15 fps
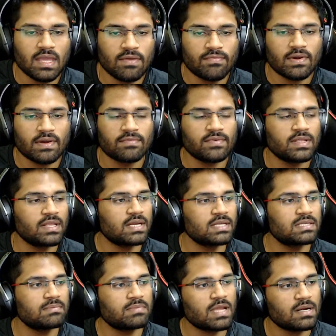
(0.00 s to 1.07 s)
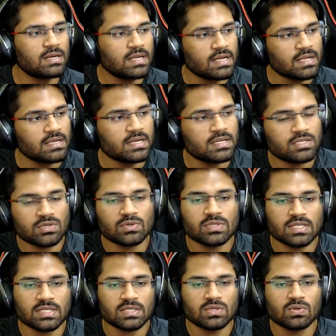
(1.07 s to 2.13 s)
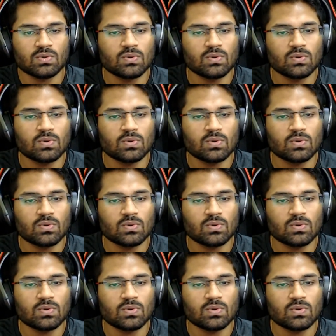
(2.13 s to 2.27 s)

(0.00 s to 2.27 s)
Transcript: e5 and there are some tactical resources.